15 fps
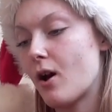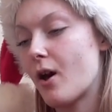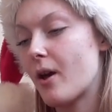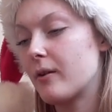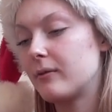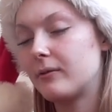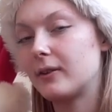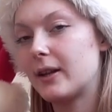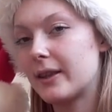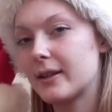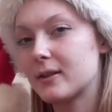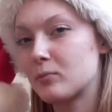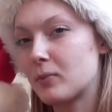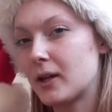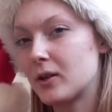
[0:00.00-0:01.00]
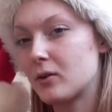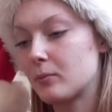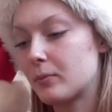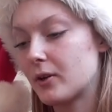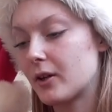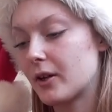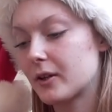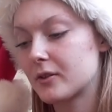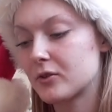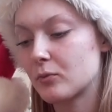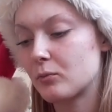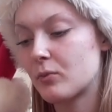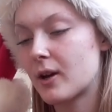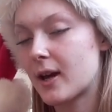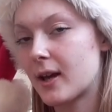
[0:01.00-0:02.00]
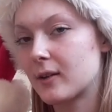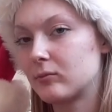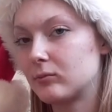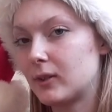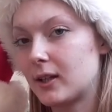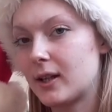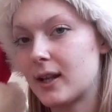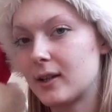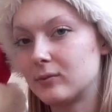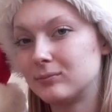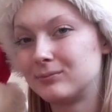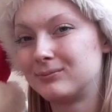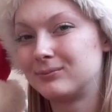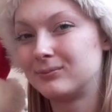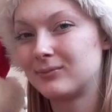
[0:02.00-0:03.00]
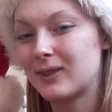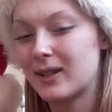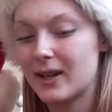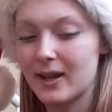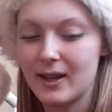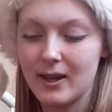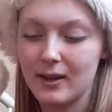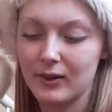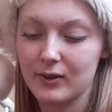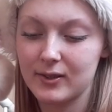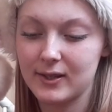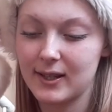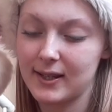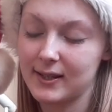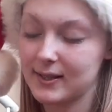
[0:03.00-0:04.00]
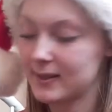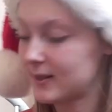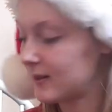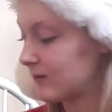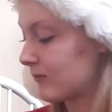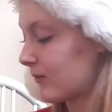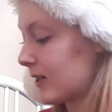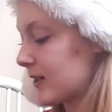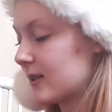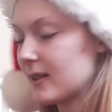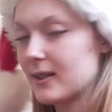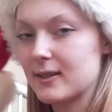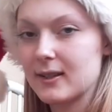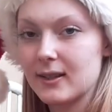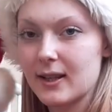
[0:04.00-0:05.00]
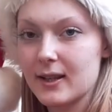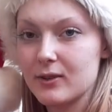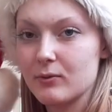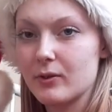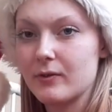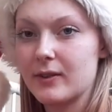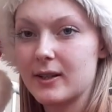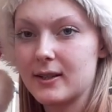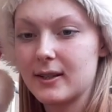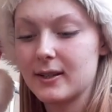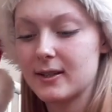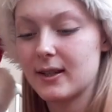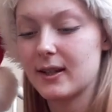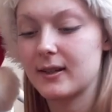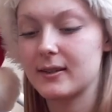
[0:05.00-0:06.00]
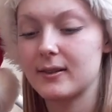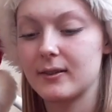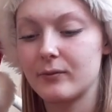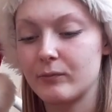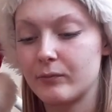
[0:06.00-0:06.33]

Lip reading: Hopefully there's peanut butter somewhere in it, because it is Reese's, and that's what Reese's is.